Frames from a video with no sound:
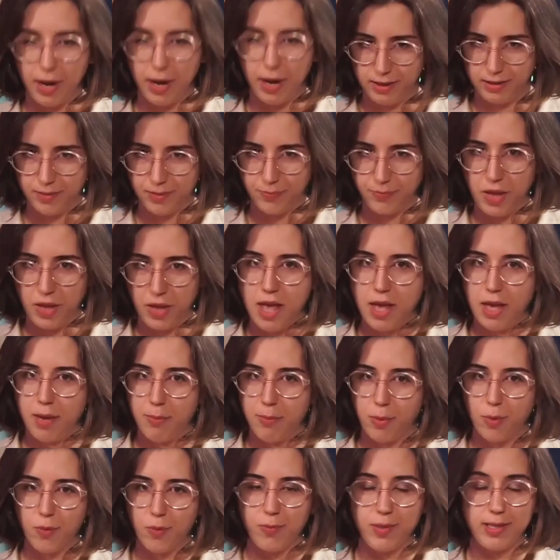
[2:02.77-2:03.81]
But
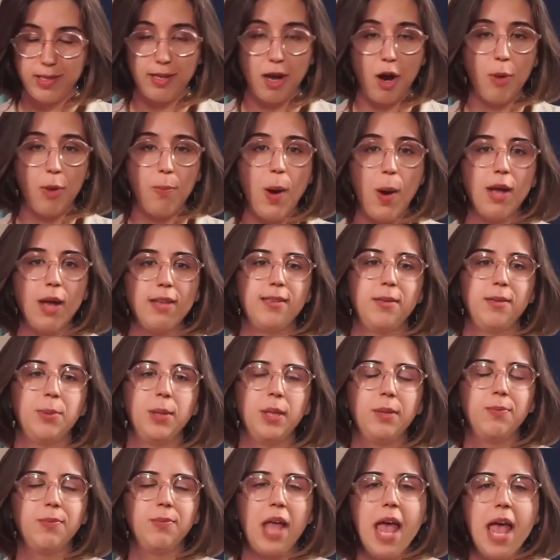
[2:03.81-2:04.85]
improvements are
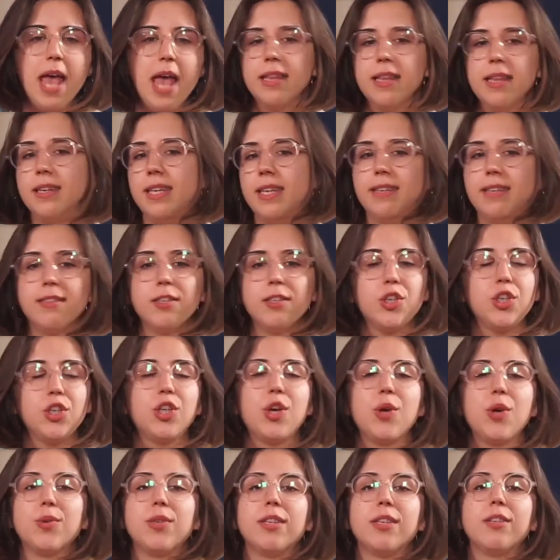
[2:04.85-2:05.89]
possible. The thesis
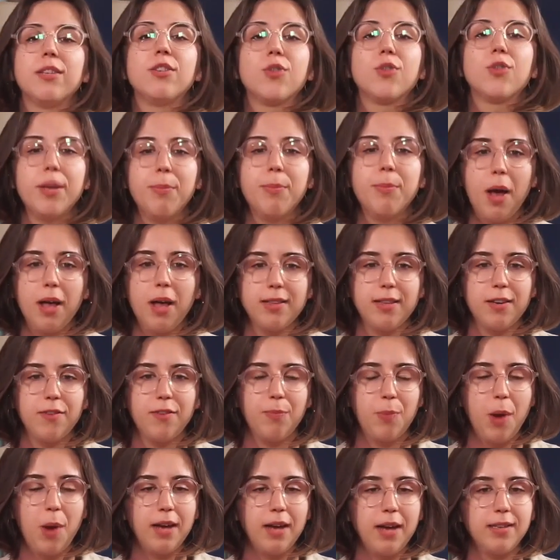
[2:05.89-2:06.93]
shows the three
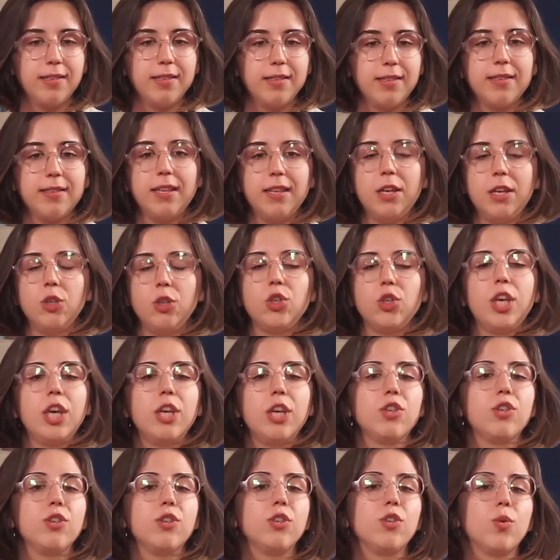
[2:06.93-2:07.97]
positive practices that
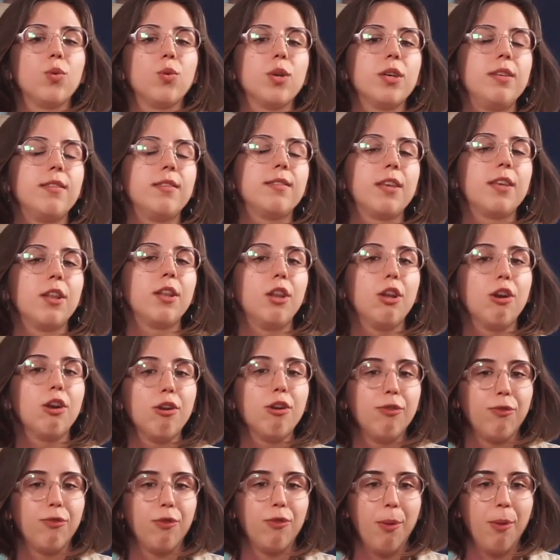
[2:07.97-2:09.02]
education authorities can
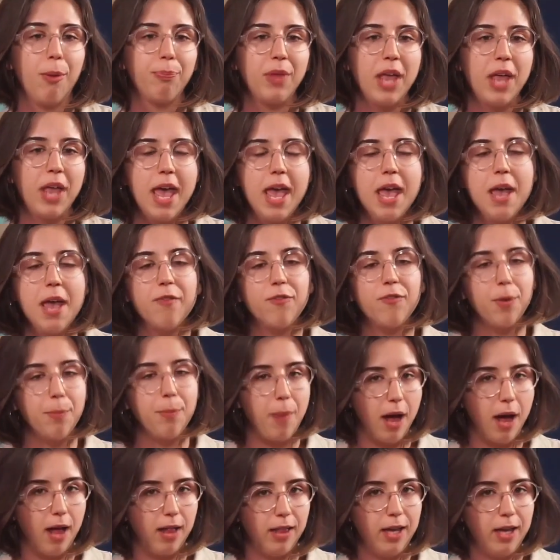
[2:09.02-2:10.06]
learn from,
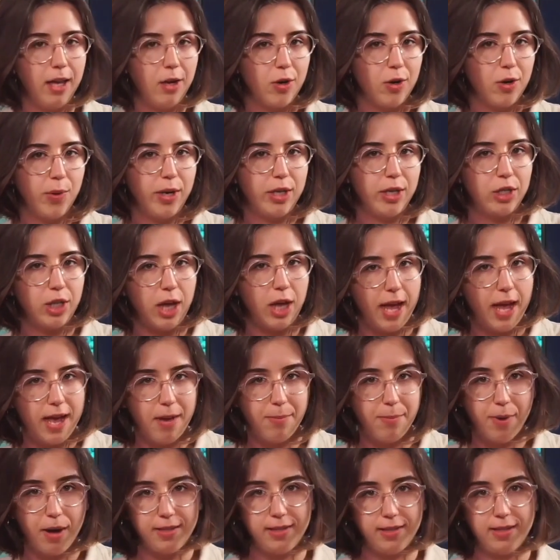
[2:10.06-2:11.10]
from Bali, Croatia,
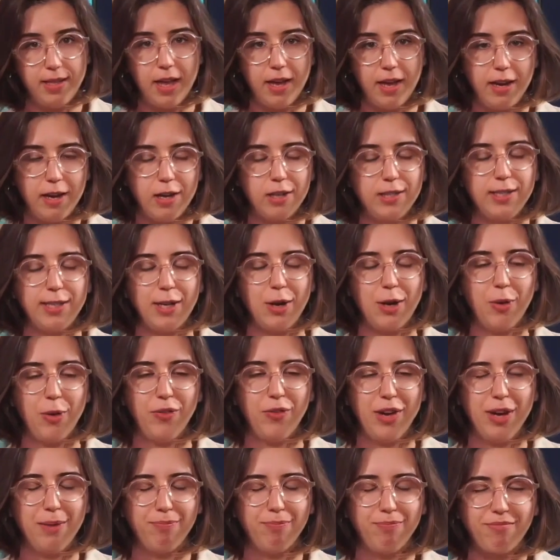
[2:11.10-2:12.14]
and Bosnia and
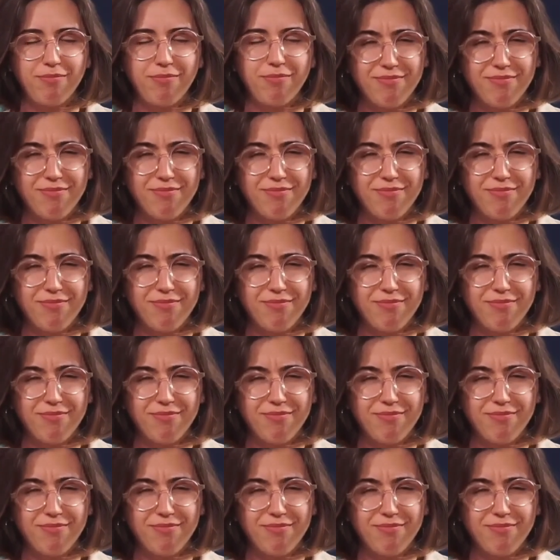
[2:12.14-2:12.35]
Herzegovina.